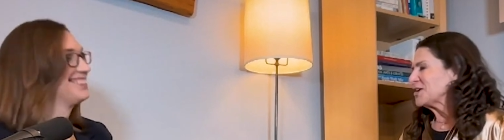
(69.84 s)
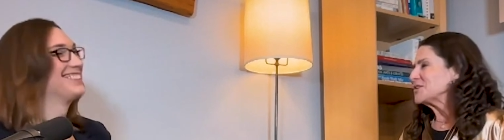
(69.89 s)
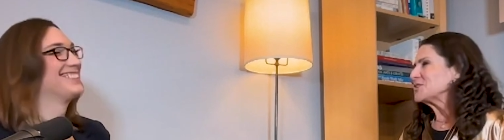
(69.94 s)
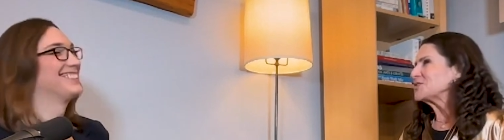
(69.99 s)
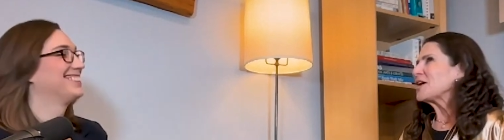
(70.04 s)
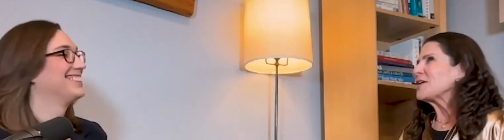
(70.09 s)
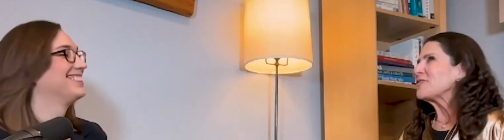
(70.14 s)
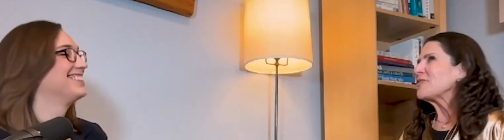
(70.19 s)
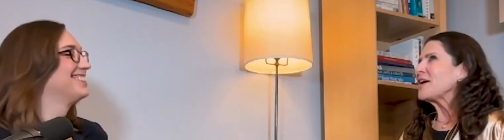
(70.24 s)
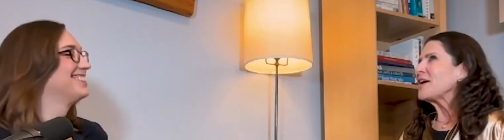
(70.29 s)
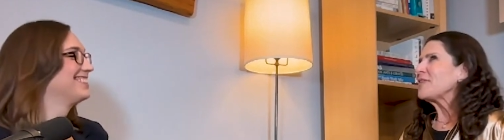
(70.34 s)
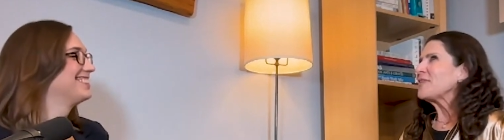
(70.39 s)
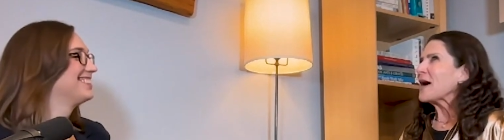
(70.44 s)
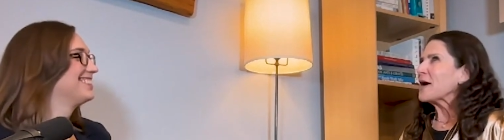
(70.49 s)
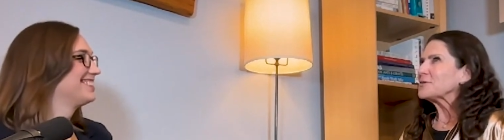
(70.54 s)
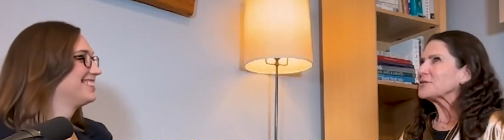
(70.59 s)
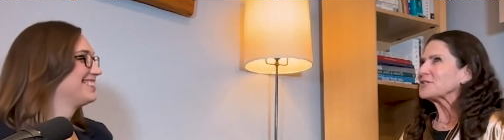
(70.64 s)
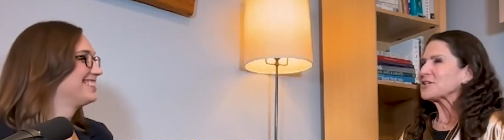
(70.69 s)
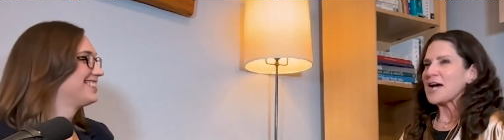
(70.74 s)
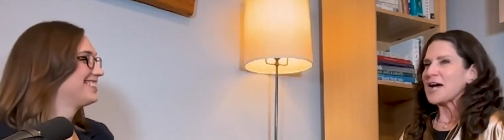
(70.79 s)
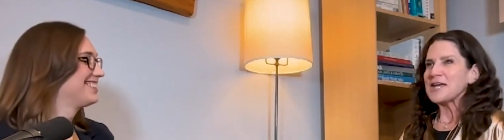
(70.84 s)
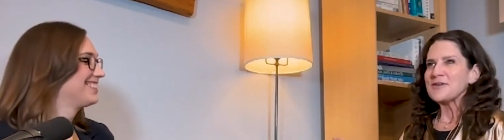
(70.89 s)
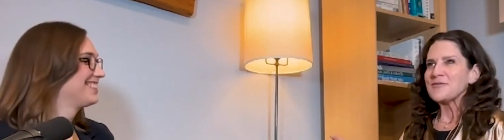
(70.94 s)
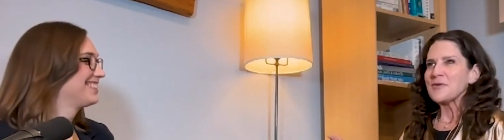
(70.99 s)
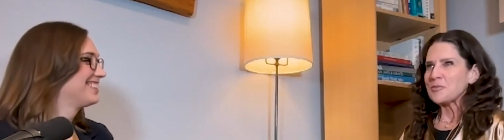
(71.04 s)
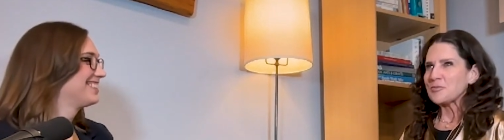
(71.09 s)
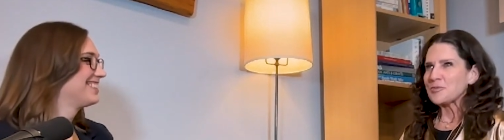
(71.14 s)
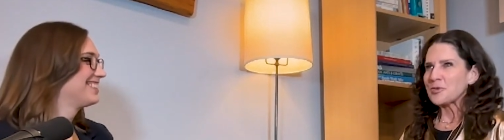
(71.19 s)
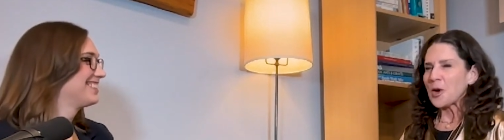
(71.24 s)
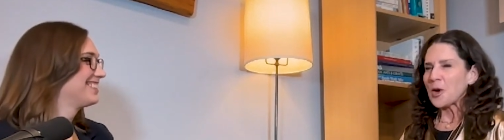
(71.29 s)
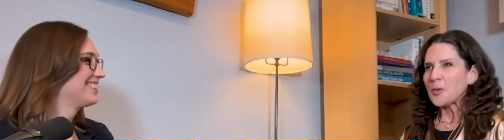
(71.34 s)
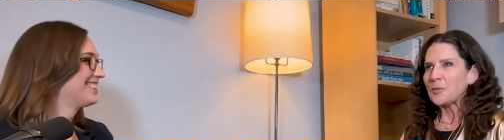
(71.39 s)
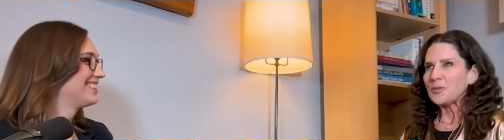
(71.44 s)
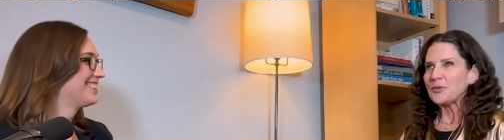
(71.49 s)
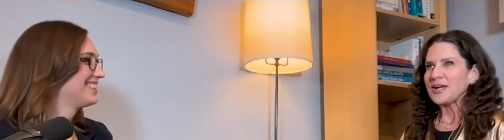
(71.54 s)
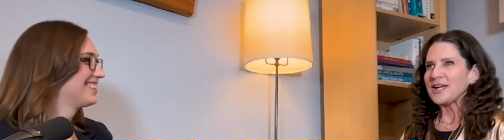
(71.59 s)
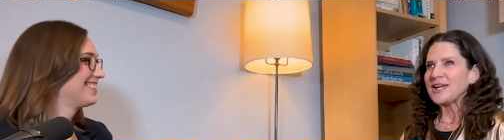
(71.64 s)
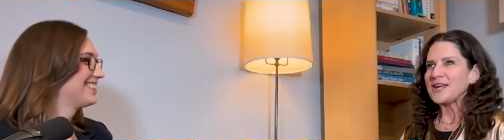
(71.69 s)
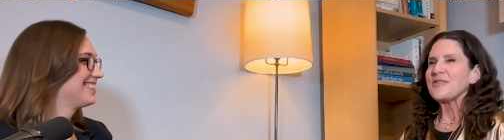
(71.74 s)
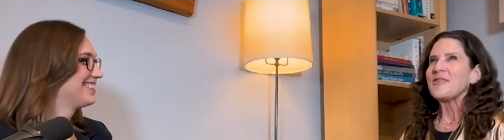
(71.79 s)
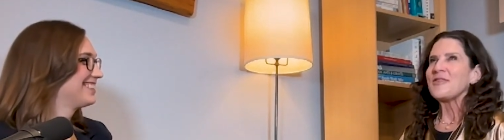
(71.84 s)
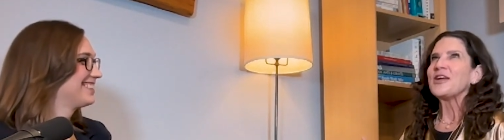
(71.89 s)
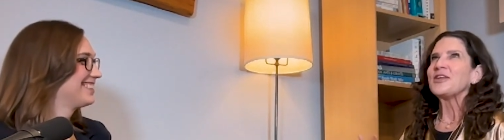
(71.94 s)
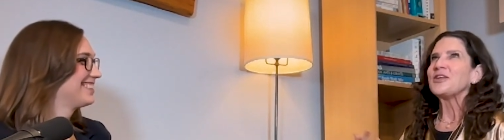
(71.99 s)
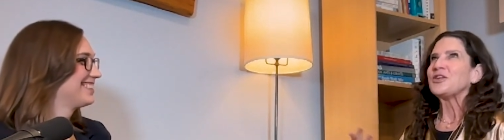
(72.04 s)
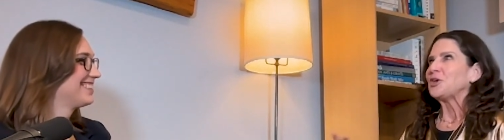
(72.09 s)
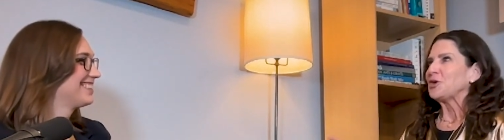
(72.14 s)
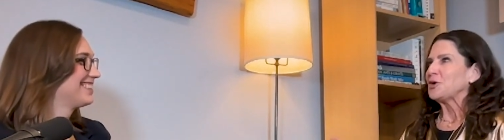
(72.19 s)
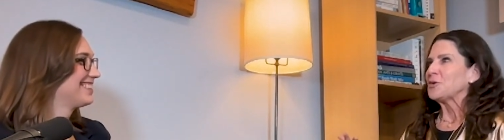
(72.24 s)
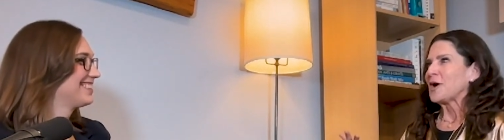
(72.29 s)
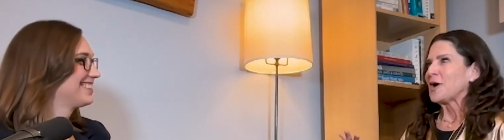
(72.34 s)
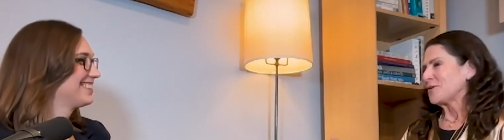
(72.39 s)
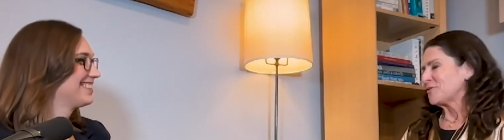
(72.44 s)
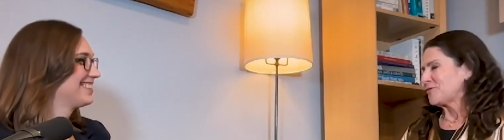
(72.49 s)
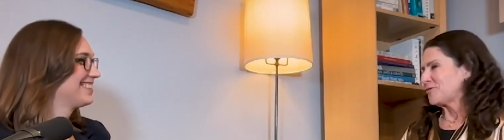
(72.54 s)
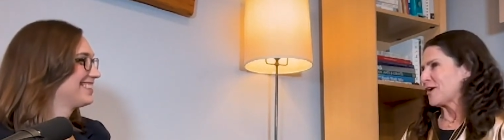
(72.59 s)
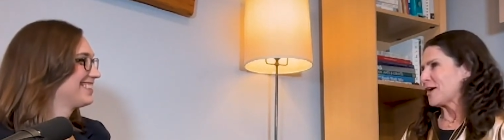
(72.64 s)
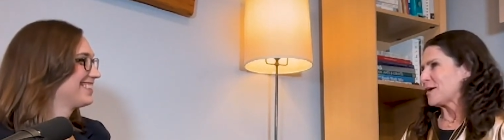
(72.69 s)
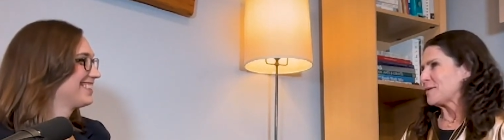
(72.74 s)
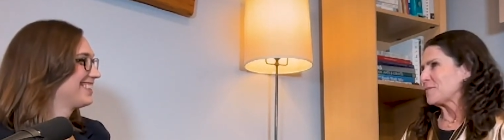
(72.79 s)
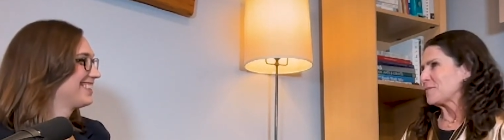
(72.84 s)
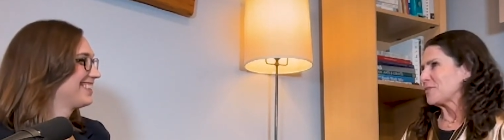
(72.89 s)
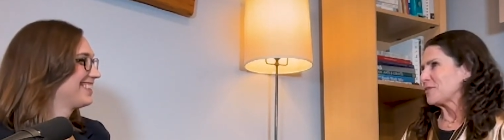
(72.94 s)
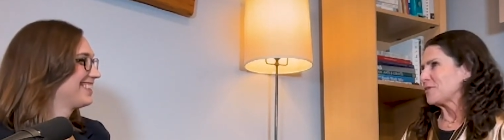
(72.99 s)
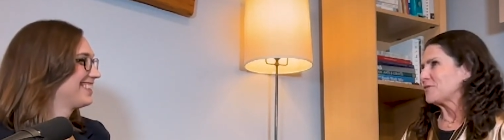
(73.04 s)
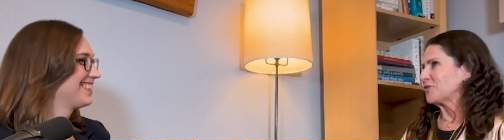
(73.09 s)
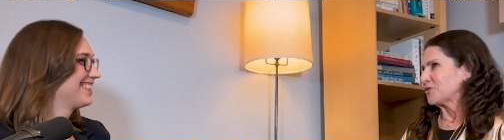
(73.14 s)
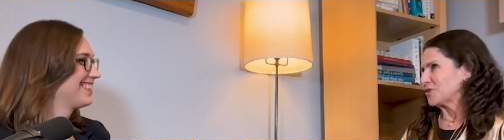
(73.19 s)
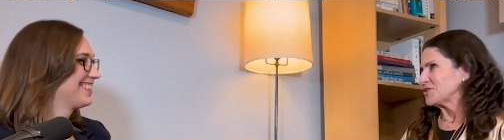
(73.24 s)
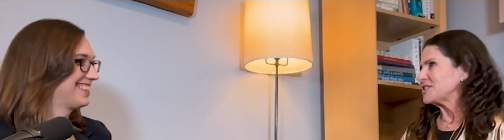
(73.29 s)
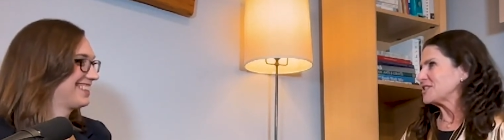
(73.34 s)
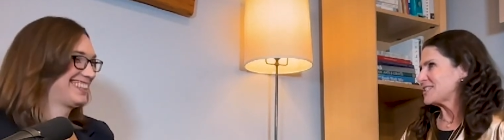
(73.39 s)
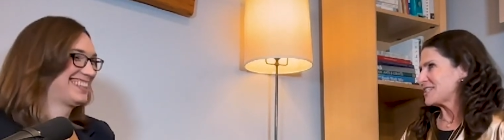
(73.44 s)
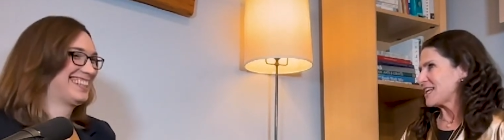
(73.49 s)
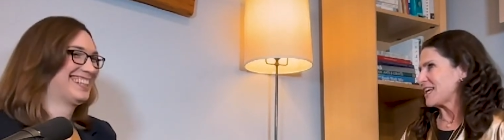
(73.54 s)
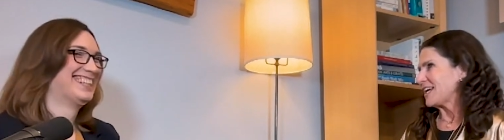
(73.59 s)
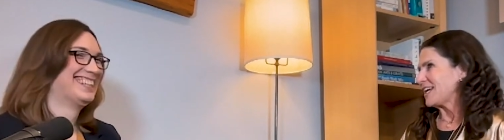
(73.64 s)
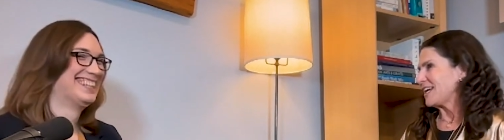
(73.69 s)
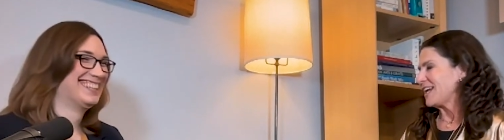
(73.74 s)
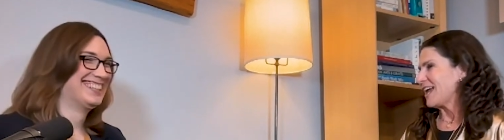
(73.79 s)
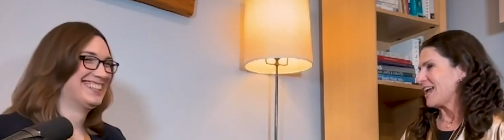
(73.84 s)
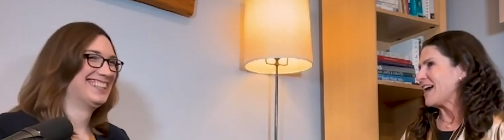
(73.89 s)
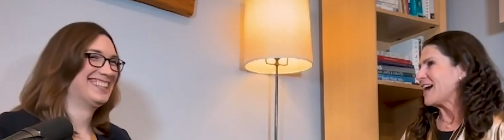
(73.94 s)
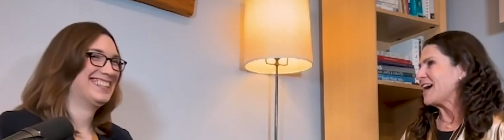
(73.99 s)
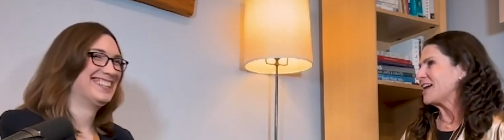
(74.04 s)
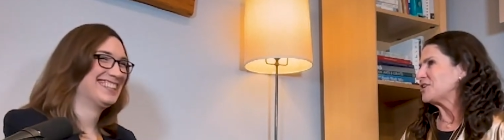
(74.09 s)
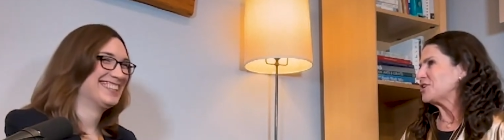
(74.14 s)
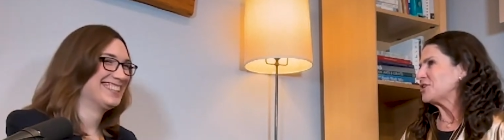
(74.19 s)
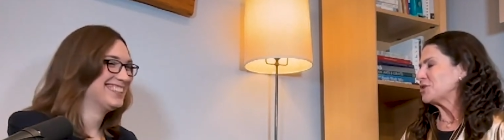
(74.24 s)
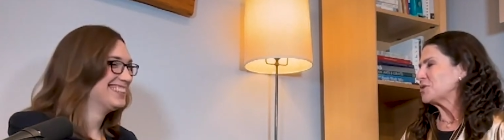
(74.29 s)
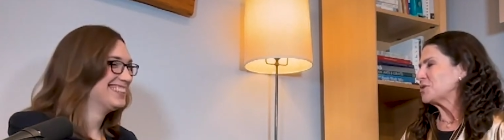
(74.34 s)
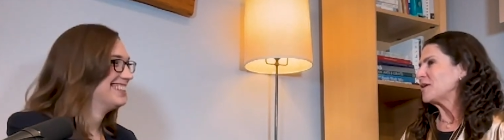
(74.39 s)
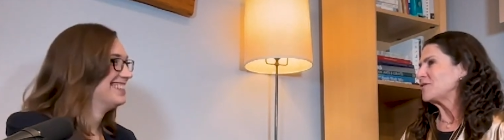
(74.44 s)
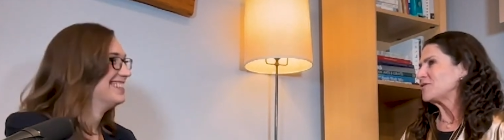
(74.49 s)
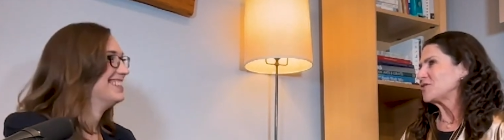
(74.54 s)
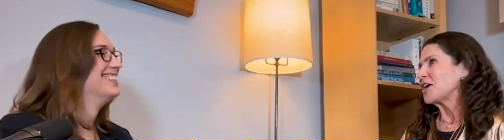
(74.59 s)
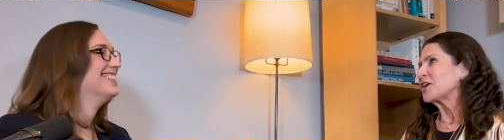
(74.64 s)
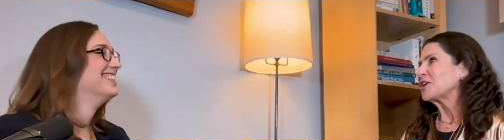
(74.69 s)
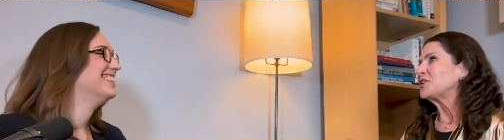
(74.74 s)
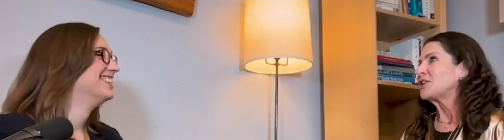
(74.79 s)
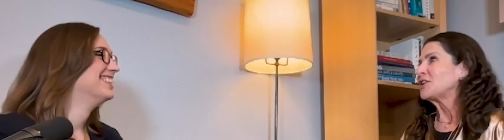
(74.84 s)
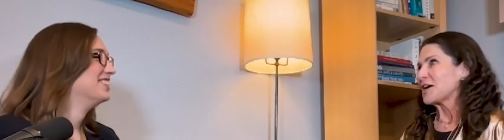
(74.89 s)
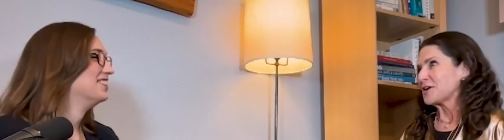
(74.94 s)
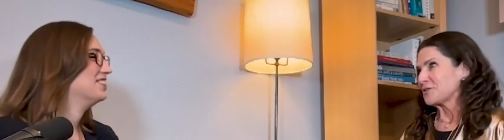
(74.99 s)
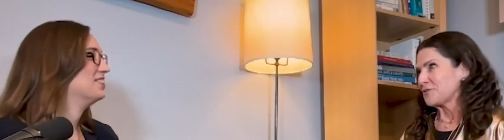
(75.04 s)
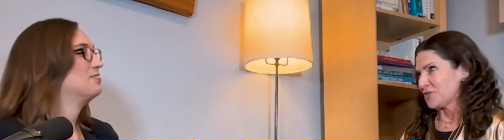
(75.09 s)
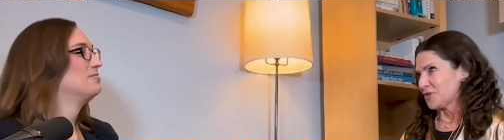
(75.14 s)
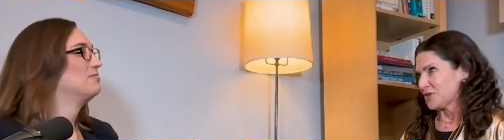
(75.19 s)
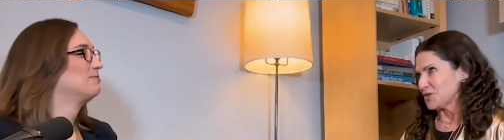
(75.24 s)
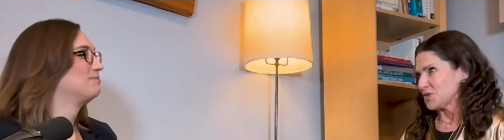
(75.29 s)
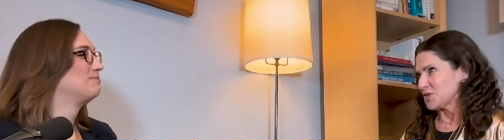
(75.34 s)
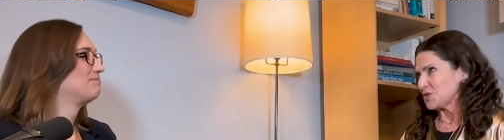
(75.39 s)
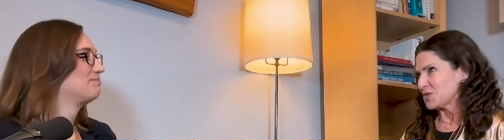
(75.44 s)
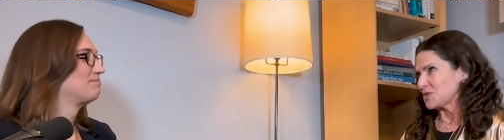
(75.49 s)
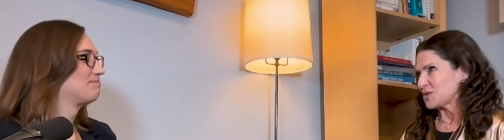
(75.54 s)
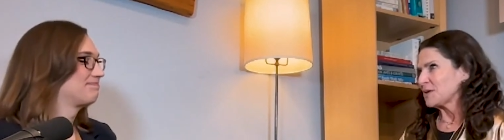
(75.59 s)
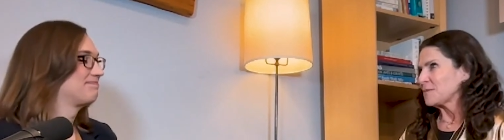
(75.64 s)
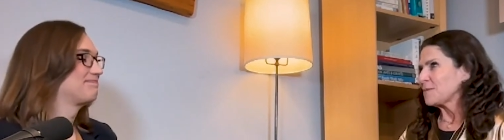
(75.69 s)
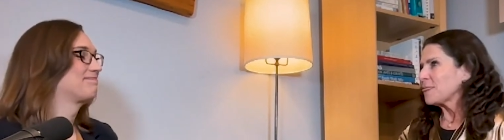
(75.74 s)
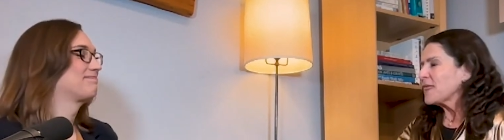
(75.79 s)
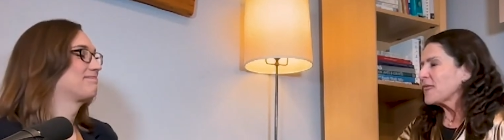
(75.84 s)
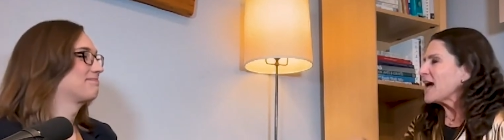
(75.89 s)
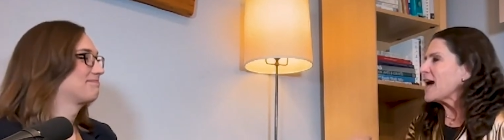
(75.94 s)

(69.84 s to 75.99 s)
Speaker 1: So I thought that was kind of appropriate that you are from the first state and you have done a lot of firsts.